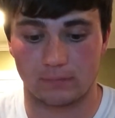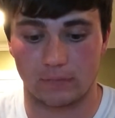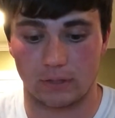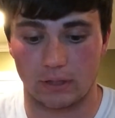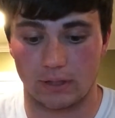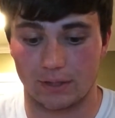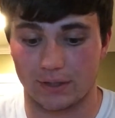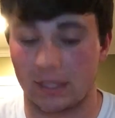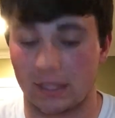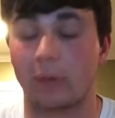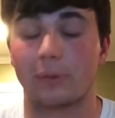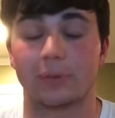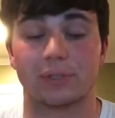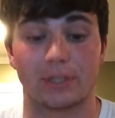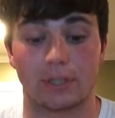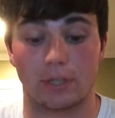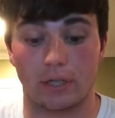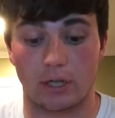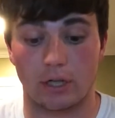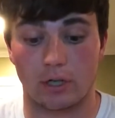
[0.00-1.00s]
is I was
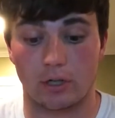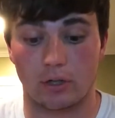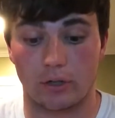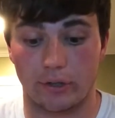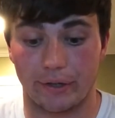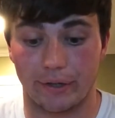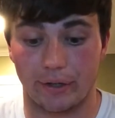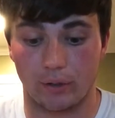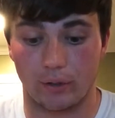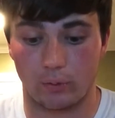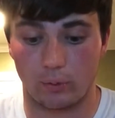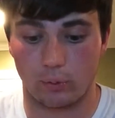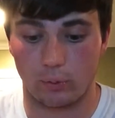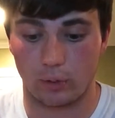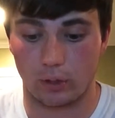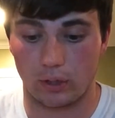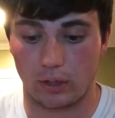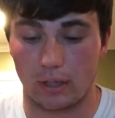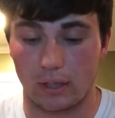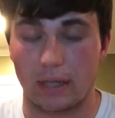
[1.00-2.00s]
in a hurry,
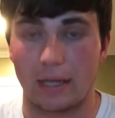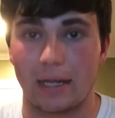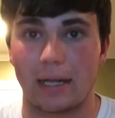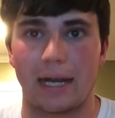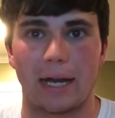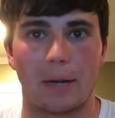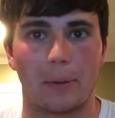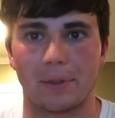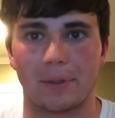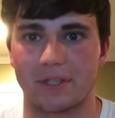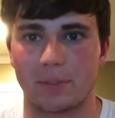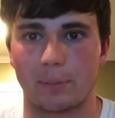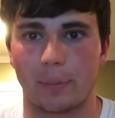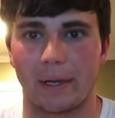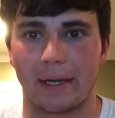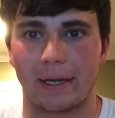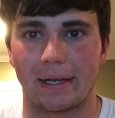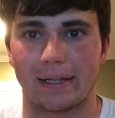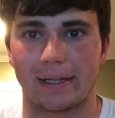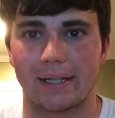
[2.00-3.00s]
or I wasn't
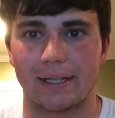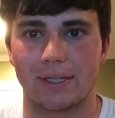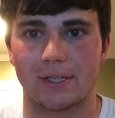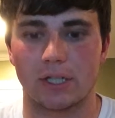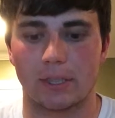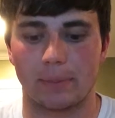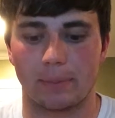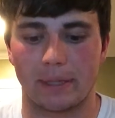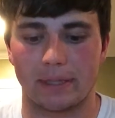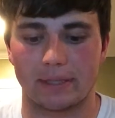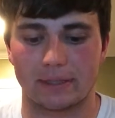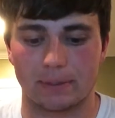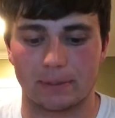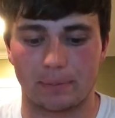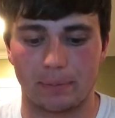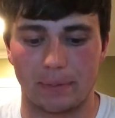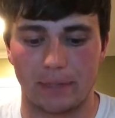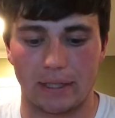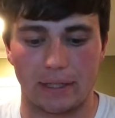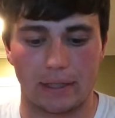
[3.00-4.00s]
paying attention to my
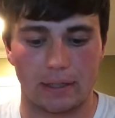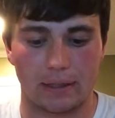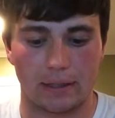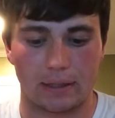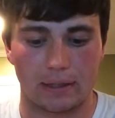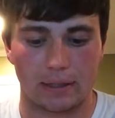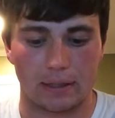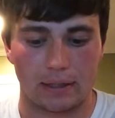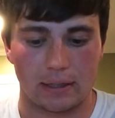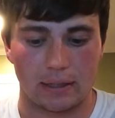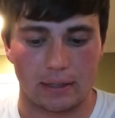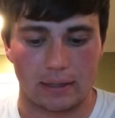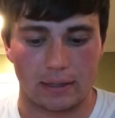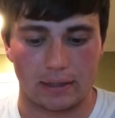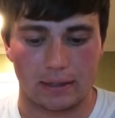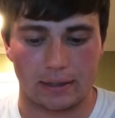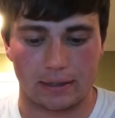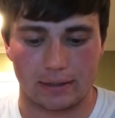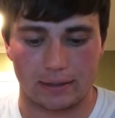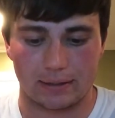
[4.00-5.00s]
speed.
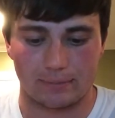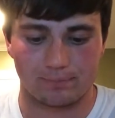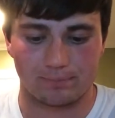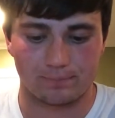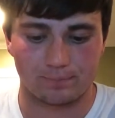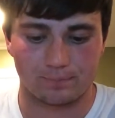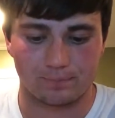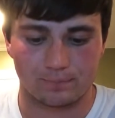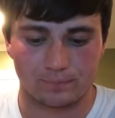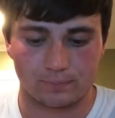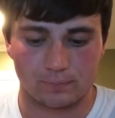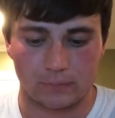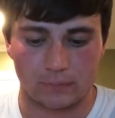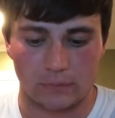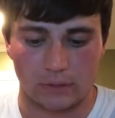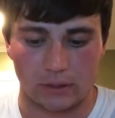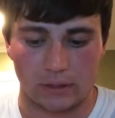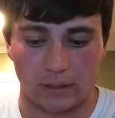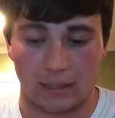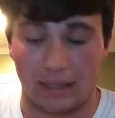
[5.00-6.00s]
I
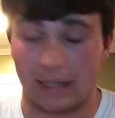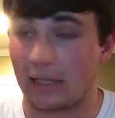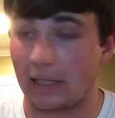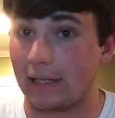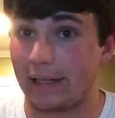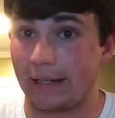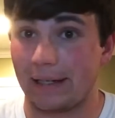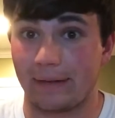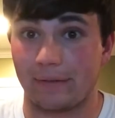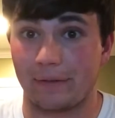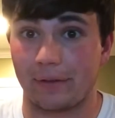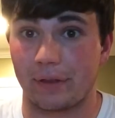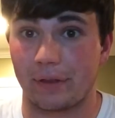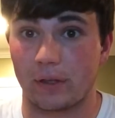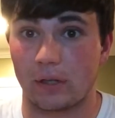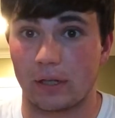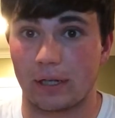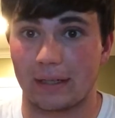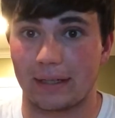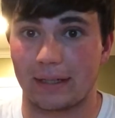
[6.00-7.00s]
never
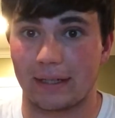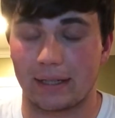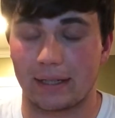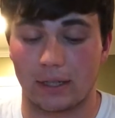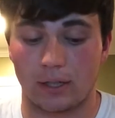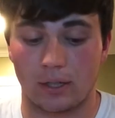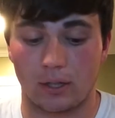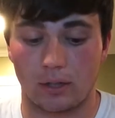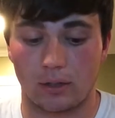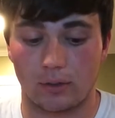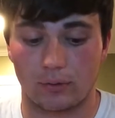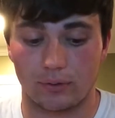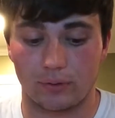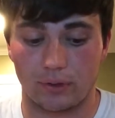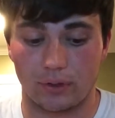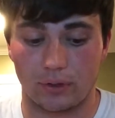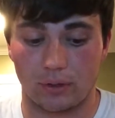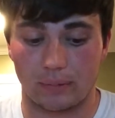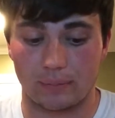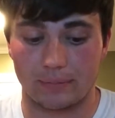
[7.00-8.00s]
thought I'd get caught, you
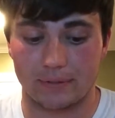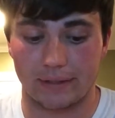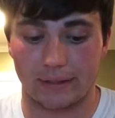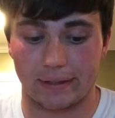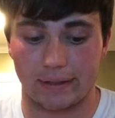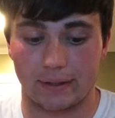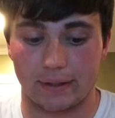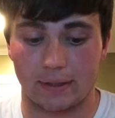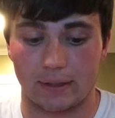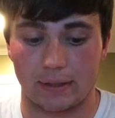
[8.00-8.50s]
know what I'm saying?